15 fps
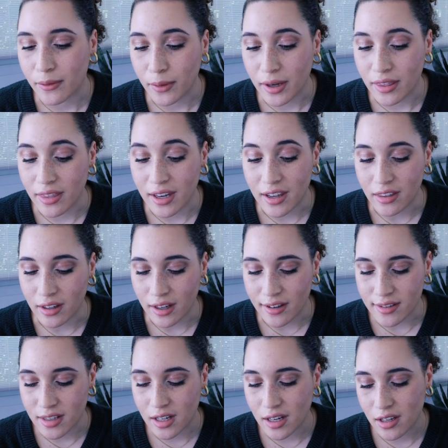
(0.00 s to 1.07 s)
with anything
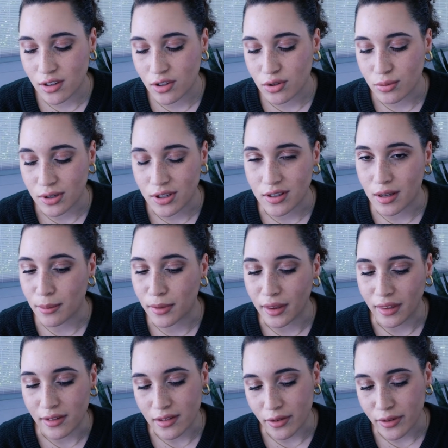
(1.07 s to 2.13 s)
else that I use, which is something
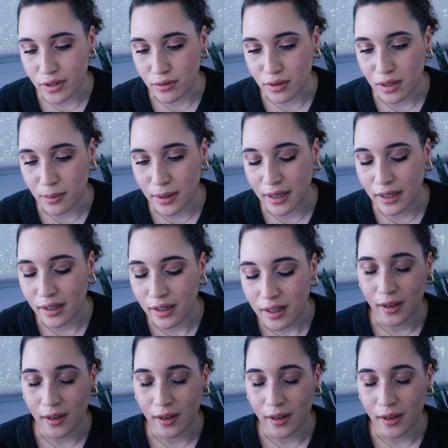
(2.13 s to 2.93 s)
that's always really big.